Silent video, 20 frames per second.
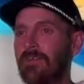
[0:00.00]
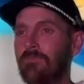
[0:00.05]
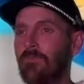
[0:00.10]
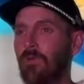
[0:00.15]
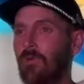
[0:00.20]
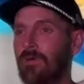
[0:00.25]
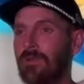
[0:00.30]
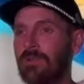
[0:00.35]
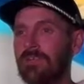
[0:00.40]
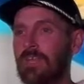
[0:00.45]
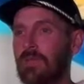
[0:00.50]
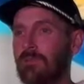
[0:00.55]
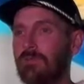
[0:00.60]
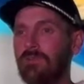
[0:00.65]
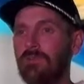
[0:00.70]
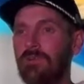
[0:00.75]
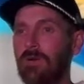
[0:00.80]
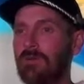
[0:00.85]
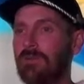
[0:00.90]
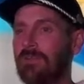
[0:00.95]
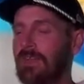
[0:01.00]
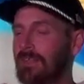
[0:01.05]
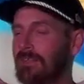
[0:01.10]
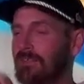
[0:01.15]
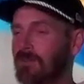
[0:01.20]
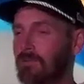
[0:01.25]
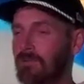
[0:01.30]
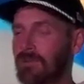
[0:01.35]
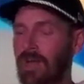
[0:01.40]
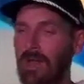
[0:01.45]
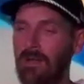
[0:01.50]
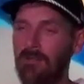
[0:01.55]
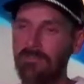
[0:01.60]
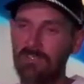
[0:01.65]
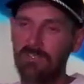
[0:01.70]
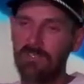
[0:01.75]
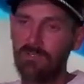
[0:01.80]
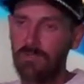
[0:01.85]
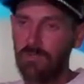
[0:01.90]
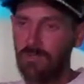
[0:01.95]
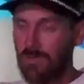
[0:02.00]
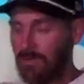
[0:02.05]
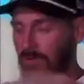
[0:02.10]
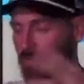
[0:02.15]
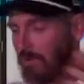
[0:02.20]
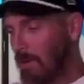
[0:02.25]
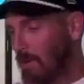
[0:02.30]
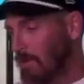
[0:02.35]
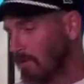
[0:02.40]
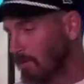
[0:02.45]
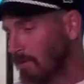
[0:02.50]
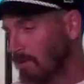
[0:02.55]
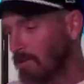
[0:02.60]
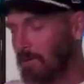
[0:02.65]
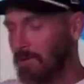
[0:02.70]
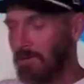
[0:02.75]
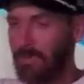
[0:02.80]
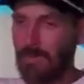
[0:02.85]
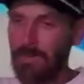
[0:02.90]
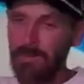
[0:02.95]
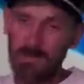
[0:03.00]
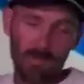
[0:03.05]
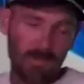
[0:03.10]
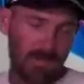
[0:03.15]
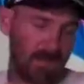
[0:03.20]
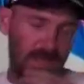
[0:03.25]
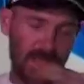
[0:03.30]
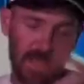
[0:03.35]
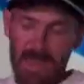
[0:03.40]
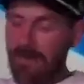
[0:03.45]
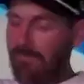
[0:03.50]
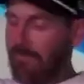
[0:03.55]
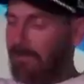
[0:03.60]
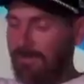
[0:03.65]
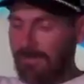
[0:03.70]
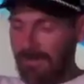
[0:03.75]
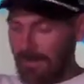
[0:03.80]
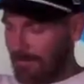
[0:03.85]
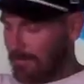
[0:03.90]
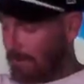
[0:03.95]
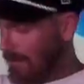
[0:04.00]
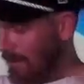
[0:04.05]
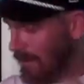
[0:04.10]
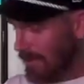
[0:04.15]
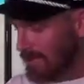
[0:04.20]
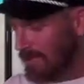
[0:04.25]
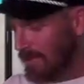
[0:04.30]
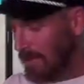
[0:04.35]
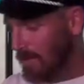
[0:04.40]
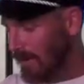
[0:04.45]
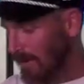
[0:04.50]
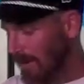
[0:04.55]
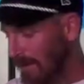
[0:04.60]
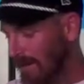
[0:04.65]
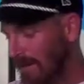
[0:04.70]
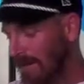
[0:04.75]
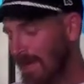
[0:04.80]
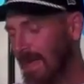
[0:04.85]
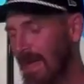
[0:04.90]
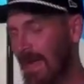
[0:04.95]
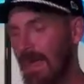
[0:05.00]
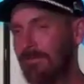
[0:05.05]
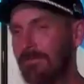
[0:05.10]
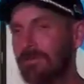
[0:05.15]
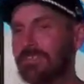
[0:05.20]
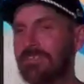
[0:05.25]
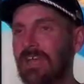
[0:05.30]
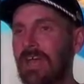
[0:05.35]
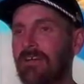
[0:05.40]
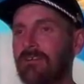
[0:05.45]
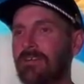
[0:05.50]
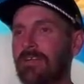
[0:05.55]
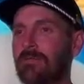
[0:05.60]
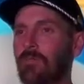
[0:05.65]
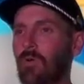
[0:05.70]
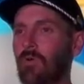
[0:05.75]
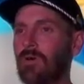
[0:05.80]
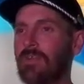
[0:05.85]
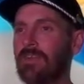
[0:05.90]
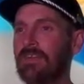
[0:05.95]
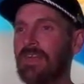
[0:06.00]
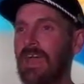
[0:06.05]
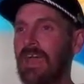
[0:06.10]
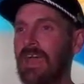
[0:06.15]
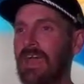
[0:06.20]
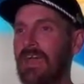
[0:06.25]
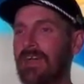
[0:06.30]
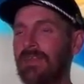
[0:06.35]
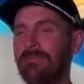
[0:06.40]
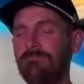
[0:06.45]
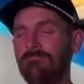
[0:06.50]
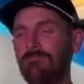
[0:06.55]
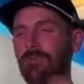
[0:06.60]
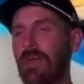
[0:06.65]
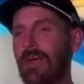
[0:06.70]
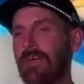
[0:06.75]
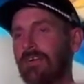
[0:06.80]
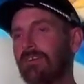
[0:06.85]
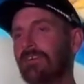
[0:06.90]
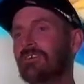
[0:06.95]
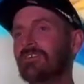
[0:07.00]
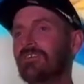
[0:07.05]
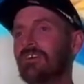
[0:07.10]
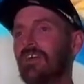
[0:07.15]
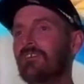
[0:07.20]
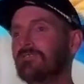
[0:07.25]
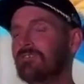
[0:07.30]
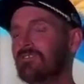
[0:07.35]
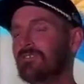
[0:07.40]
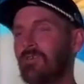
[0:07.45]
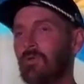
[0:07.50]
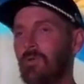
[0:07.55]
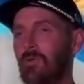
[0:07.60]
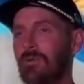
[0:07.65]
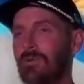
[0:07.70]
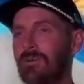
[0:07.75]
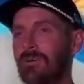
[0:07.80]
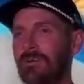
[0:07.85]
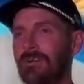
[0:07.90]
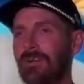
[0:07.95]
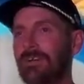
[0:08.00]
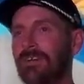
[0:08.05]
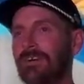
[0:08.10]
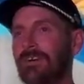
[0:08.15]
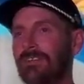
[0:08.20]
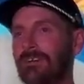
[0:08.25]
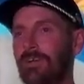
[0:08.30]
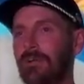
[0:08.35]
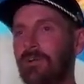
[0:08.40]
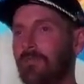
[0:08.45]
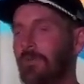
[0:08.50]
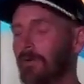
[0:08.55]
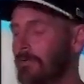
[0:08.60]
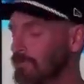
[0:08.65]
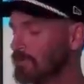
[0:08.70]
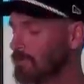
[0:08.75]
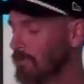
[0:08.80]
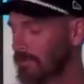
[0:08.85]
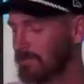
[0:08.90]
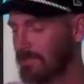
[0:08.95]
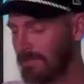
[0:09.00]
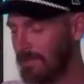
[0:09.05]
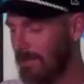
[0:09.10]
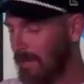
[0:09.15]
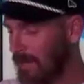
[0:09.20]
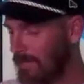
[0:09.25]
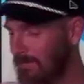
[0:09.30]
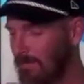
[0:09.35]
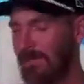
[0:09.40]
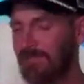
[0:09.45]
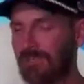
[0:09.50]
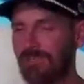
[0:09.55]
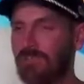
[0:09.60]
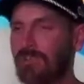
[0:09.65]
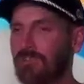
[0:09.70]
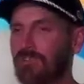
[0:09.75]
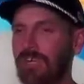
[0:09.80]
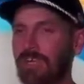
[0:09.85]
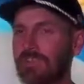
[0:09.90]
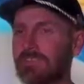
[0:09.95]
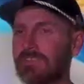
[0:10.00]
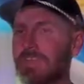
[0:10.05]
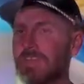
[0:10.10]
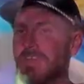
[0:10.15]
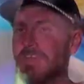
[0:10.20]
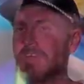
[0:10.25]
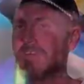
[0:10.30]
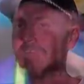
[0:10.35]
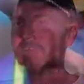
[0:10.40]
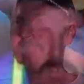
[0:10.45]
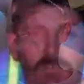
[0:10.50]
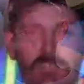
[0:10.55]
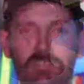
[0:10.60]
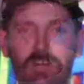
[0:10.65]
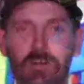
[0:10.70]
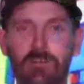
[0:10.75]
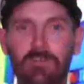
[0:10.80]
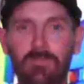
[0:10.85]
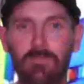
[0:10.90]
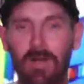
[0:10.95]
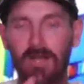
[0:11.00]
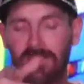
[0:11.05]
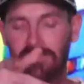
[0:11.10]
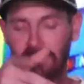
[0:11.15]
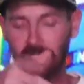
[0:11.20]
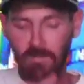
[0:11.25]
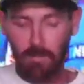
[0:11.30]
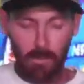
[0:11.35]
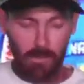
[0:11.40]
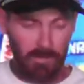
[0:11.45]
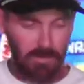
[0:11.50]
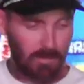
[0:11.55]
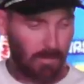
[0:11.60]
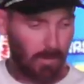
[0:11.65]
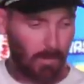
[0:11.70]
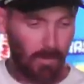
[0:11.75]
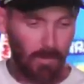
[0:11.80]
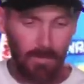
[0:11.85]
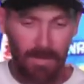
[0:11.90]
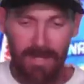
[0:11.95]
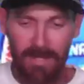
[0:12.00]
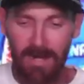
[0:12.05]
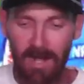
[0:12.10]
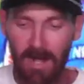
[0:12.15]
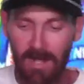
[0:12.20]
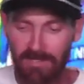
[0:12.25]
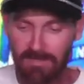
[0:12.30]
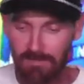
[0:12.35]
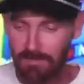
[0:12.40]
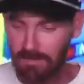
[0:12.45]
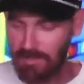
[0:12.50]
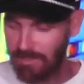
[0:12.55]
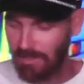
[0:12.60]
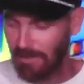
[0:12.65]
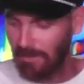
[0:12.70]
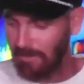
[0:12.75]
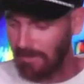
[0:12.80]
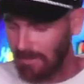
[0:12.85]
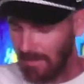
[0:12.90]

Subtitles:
morning, keeping you up to date, little college hoops, little local hoops, little everything, man. So every Saturday morning, 9, right here at Coach's Corner, Thunderbolt, Georgia. Make sure you check that out. Coach Carl DeMasi Sports Report, man. Awesome show.